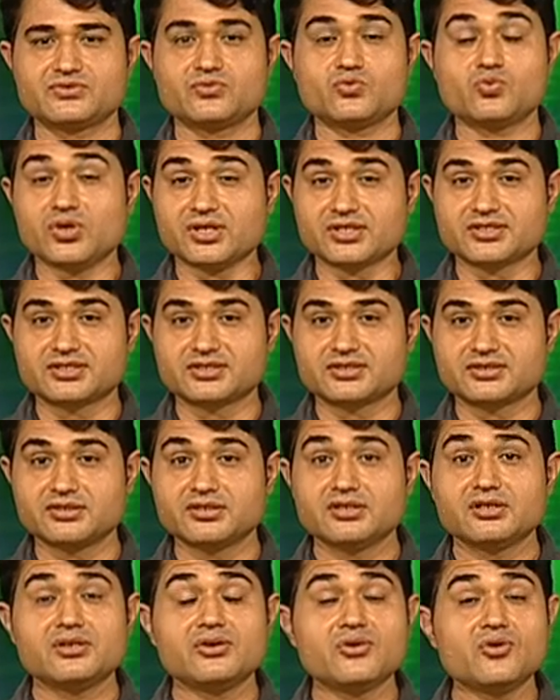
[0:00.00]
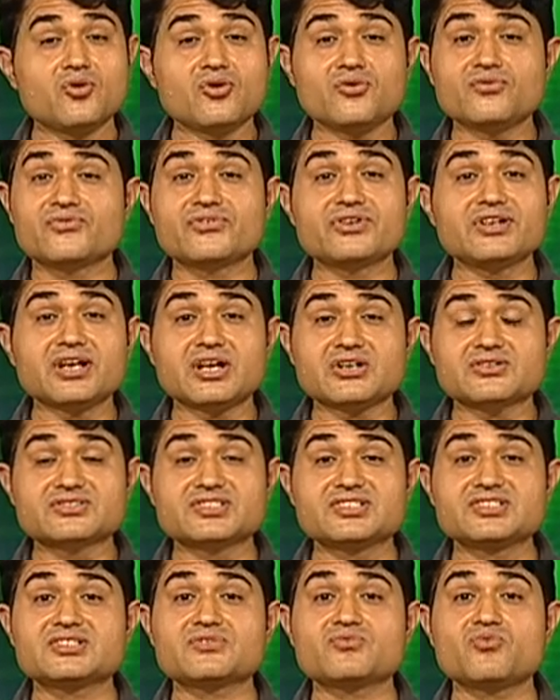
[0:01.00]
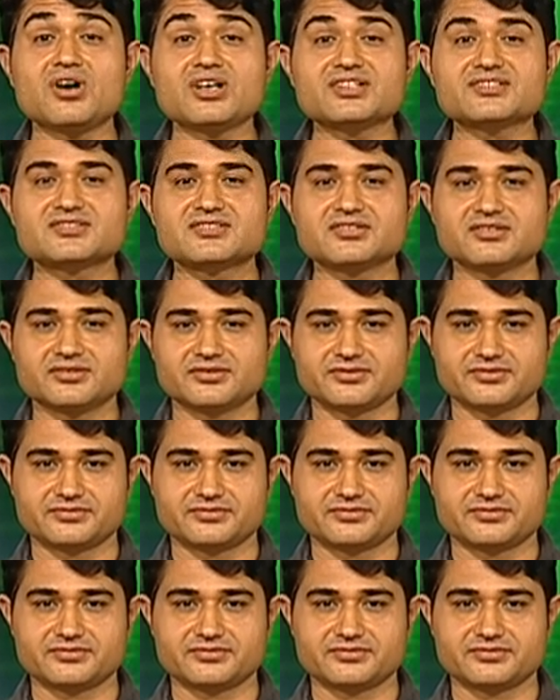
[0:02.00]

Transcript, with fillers: What? No free oxygen was there.